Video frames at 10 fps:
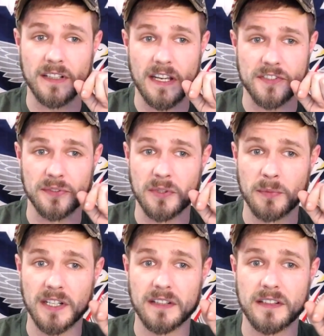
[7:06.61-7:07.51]
National
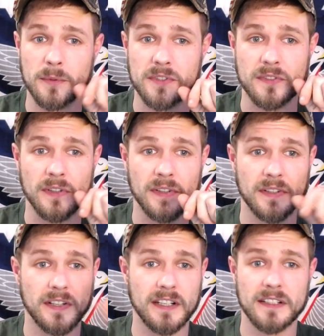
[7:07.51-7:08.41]
Committee
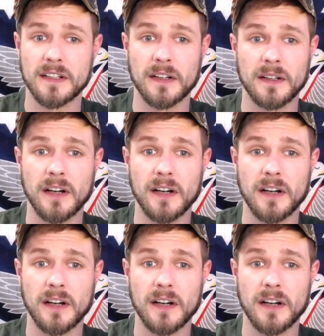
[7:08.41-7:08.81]
demonstrated